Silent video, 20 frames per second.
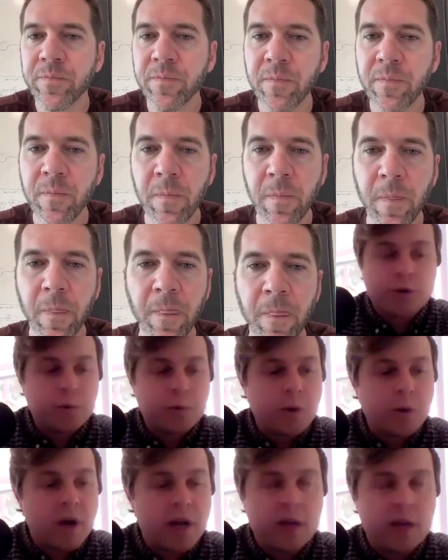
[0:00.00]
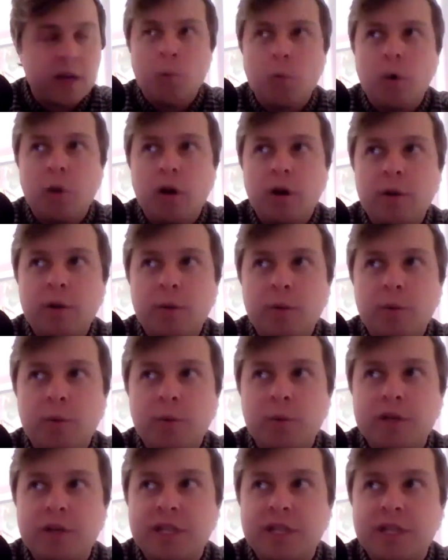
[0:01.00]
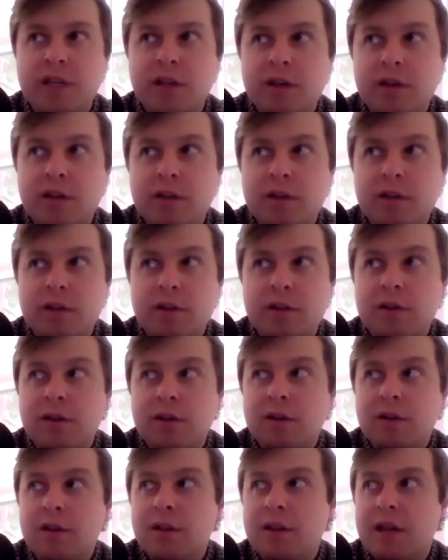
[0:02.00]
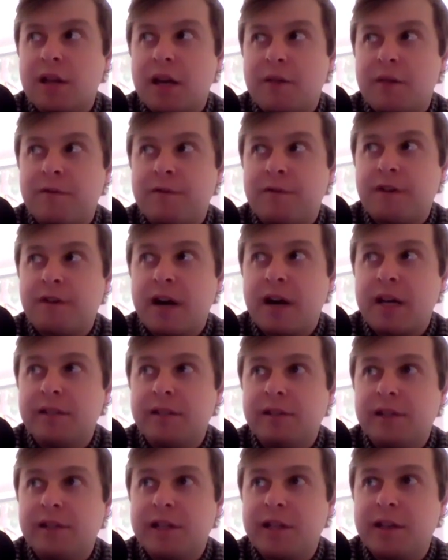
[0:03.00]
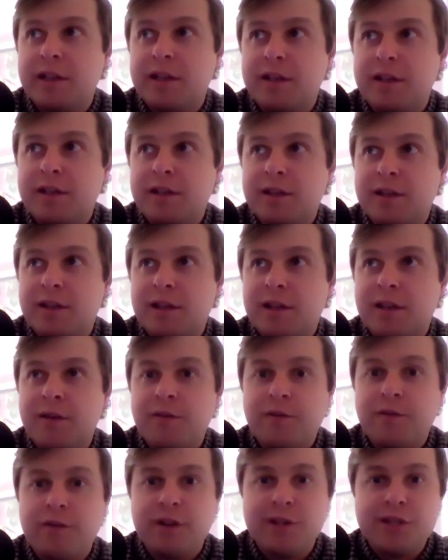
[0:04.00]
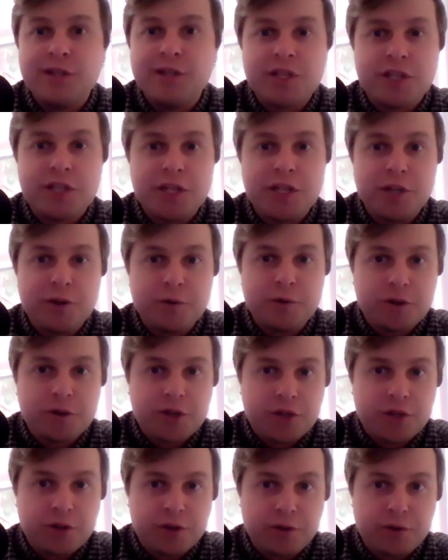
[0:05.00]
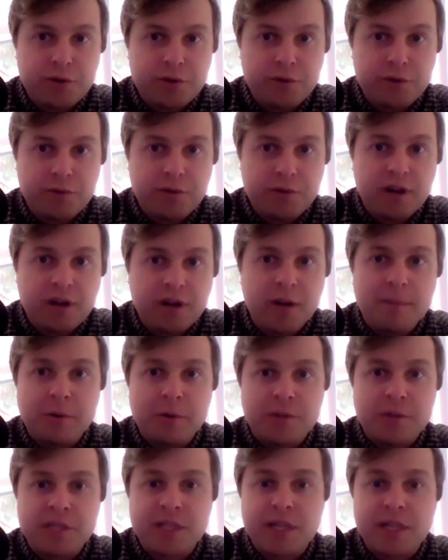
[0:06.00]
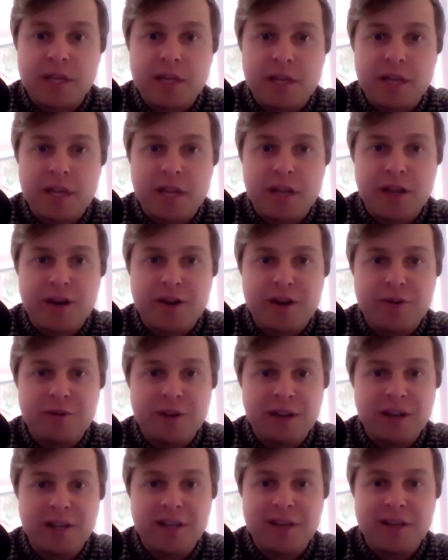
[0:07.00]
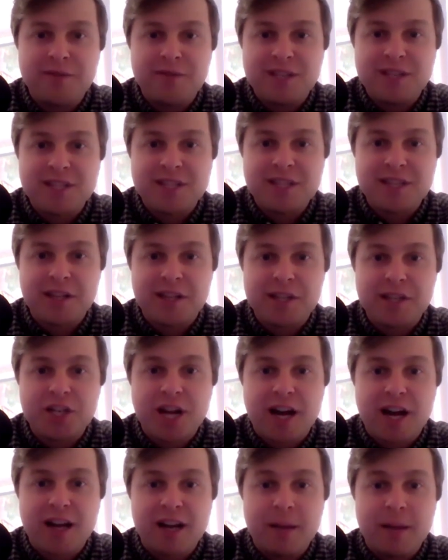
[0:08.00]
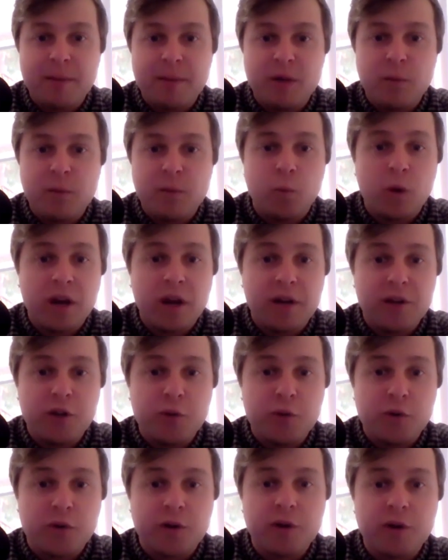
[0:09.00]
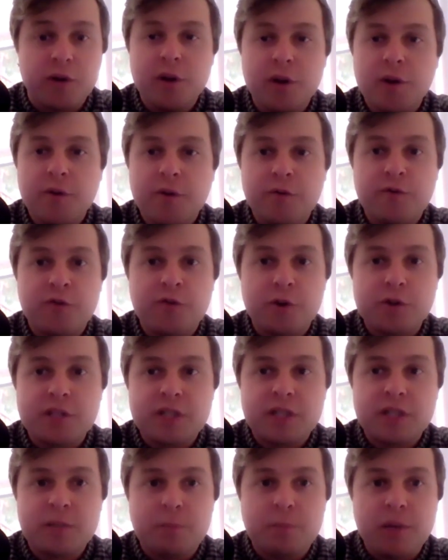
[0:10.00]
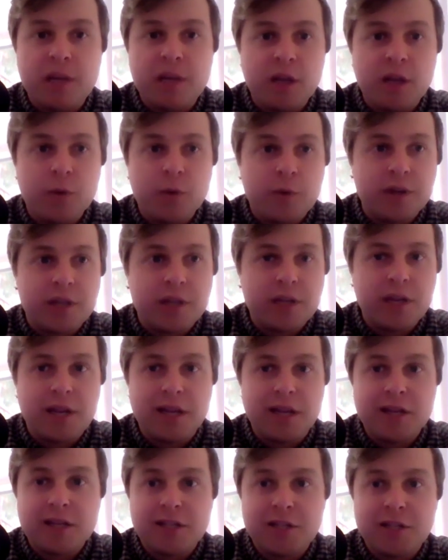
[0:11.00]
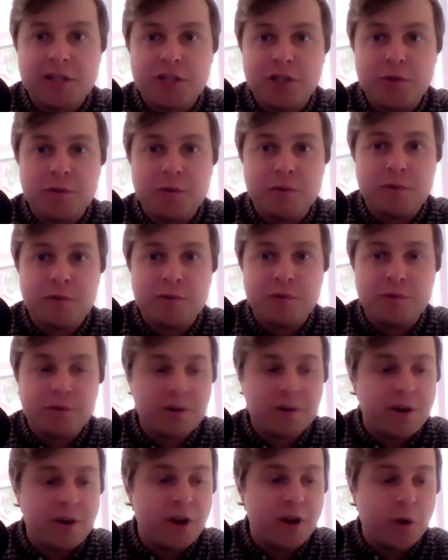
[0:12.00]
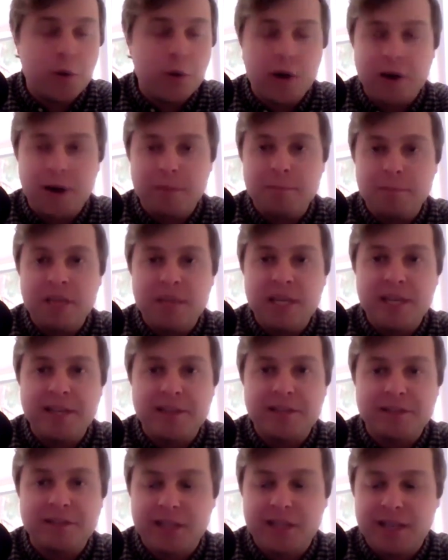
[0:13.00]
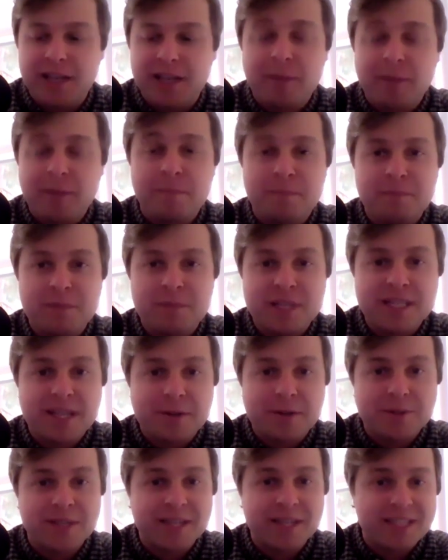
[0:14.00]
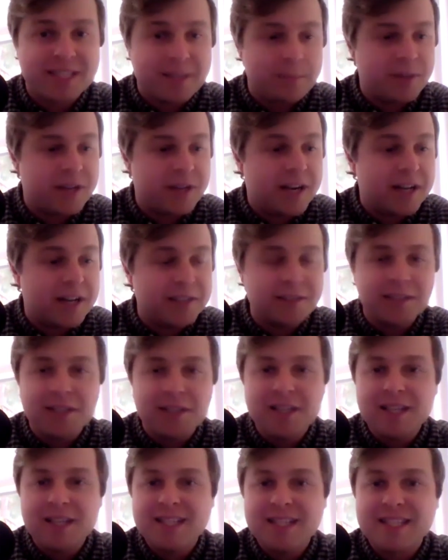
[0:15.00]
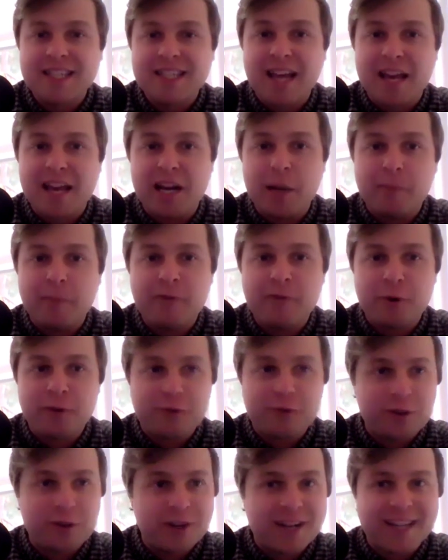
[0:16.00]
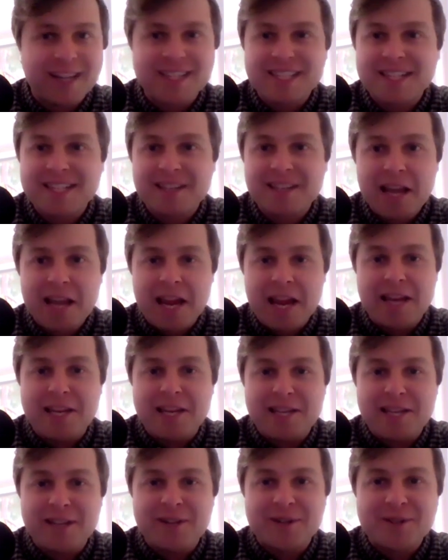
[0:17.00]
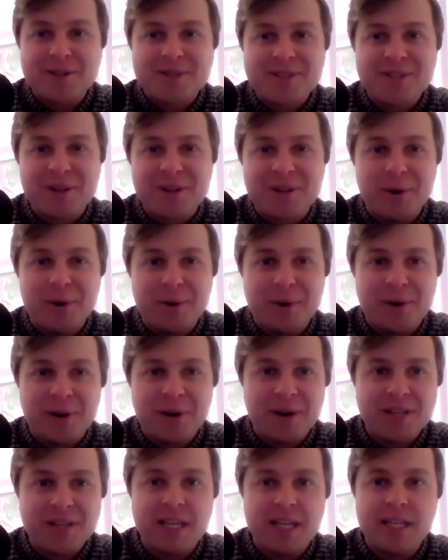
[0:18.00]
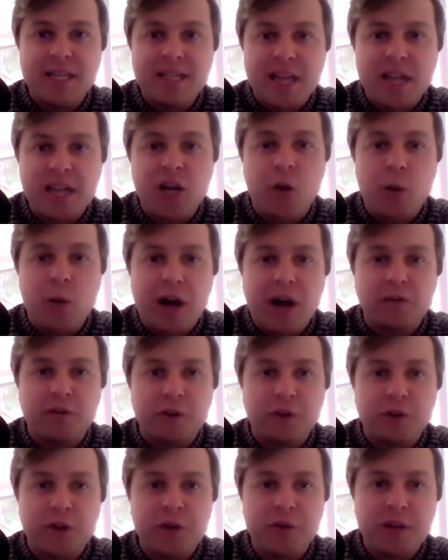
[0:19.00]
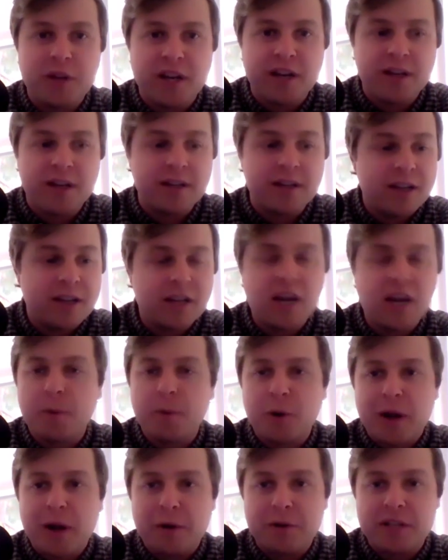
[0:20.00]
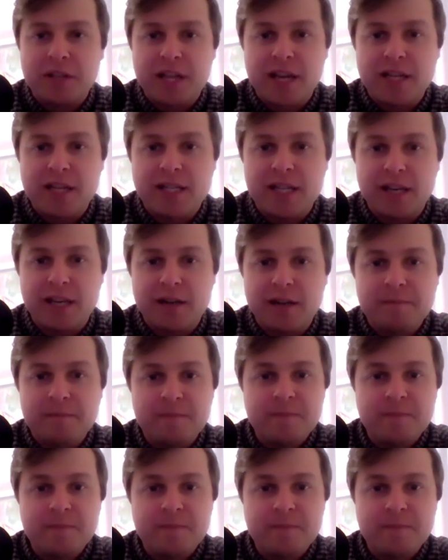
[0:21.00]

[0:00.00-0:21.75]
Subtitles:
So Ryan, what was it that finally convinced you to come out to San Diego and give this thing a shot? I mean, when you were first speaking with Nick, did you know immediately, yep, this sounds like something I'll sign up for the next 8 years? Or did it take a while for you to come around to the idea?